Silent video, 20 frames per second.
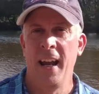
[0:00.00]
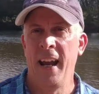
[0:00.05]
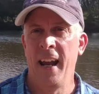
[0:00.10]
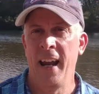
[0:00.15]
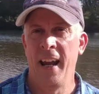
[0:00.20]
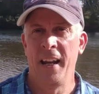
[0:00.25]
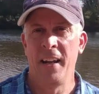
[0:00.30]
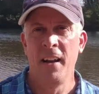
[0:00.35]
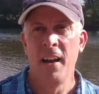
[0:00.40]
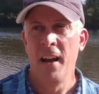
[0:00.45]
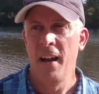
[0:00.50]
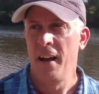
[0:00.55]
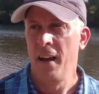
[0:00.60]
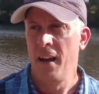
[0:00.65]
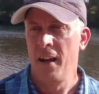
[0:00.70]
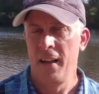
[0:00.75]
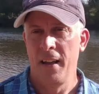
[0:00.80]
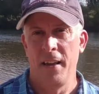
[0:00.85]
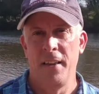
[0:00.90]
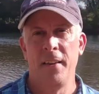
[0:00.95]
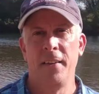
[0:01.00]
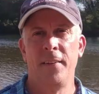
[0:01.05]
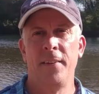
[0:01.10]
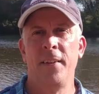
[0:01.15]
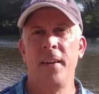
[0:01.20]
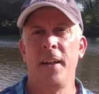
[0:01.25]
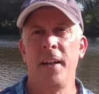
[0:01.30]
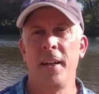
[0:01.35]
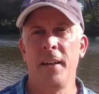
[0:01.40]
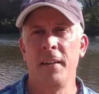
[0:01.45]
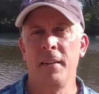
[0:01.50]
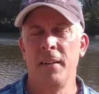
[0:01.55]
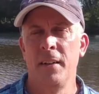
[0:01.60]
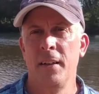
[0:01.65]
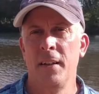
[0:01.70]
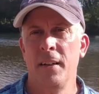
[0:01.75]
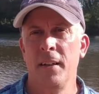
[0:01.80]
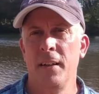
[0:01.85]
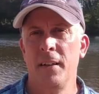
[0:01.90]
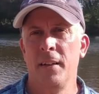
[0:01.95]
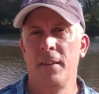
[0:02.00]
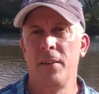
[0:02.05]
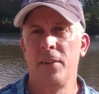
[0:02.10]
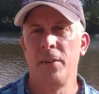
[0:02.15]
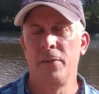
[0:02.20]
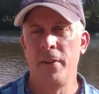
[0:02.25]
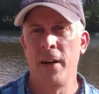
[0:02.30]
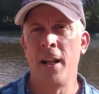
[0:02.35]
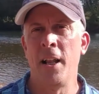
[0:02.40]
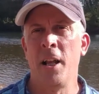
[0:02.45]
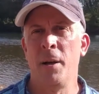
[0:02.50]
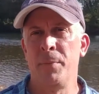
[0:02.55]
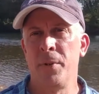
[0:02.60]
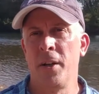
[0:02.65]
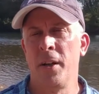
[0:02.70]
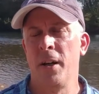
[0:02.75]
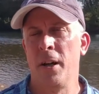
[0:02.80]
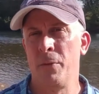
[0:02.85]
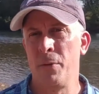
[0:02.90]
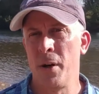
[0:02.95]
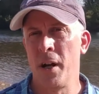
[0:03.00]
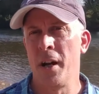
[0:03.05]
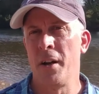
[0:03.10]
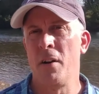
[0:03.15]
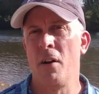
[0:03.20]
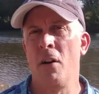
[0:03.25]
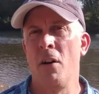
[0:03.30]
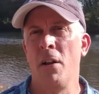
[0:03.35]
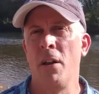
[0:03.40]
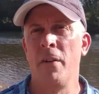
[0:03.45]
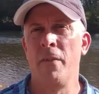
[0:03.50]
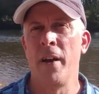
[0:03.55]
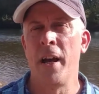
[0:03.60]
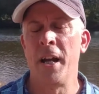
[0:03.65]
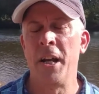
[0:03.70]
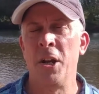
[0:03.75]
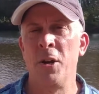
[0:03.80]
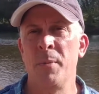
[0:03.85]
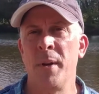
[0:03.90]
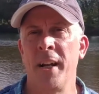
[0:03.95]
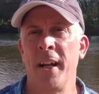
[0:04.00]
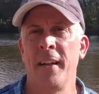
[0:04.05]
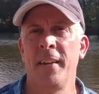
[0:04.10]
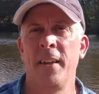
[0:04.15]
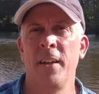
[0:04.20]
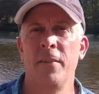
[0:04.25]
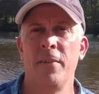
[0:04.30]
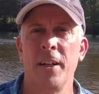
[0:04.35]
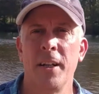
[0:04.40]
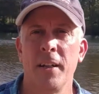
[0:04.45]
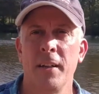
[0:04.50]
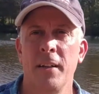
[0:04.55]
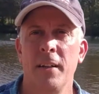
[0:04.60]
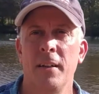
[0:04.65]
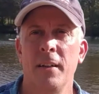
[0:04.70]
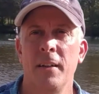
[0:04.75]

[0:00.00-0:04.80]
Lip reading: And this city developed around all of that human activity.